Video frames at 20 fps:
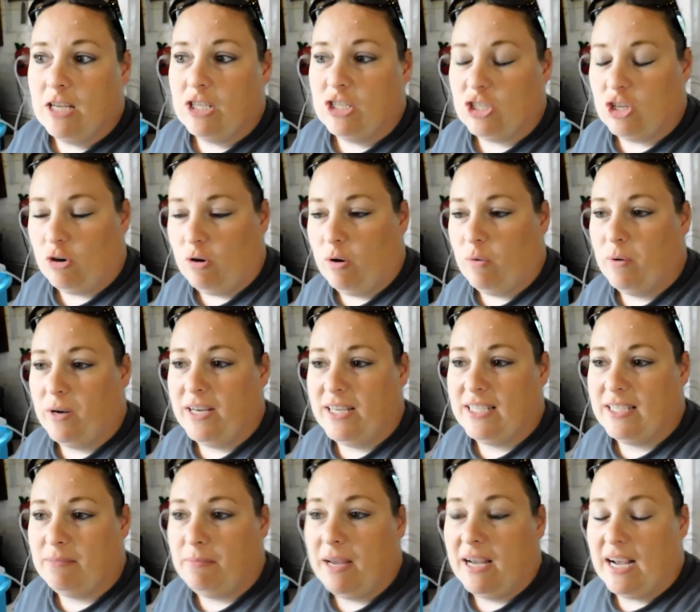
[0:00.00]
So I
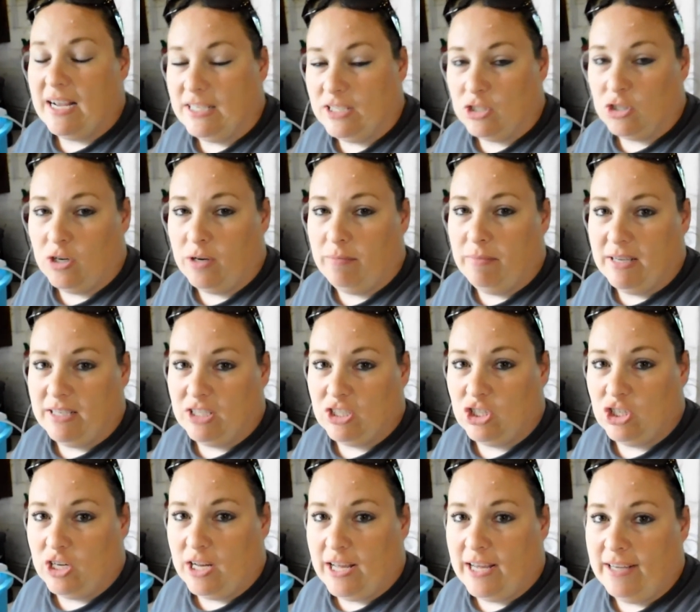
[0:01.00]
wanted to make ice cream
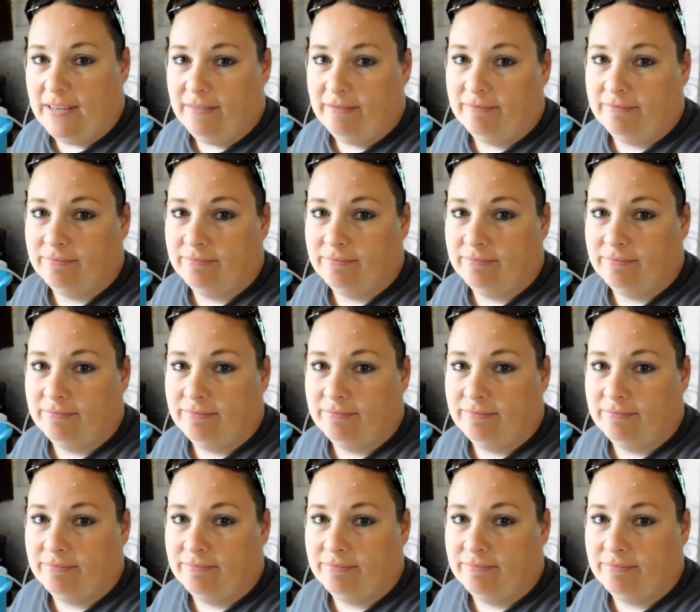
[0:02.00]
yesterday,